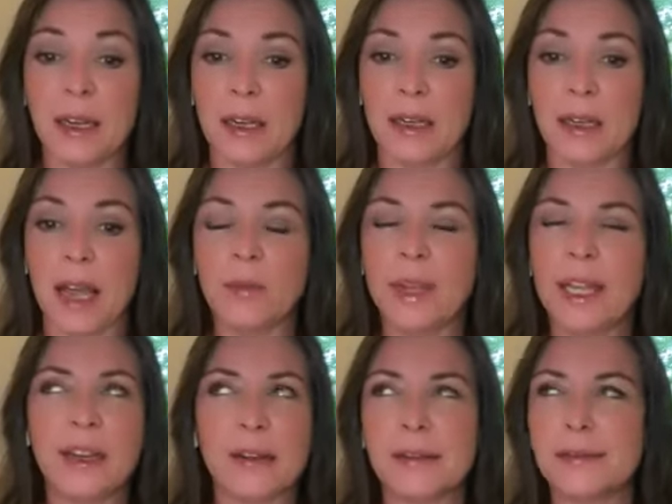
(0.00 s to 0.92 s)
I
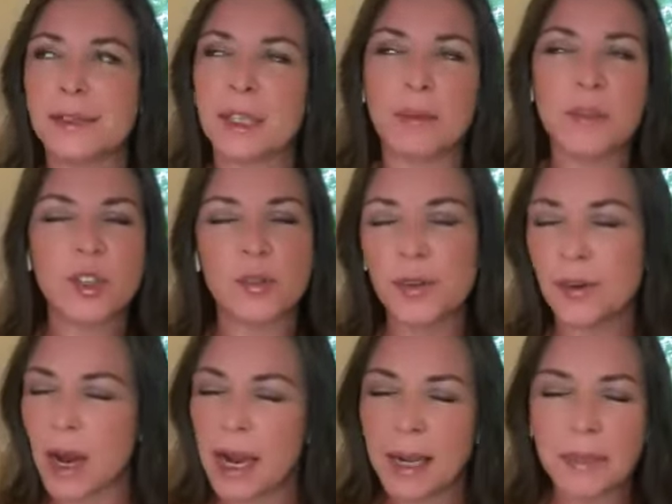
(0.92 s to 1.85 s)
read some true
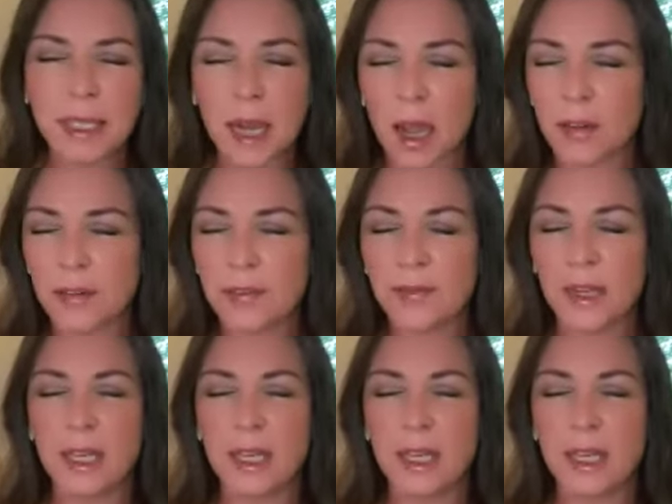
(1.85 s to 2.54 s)
crime stuff.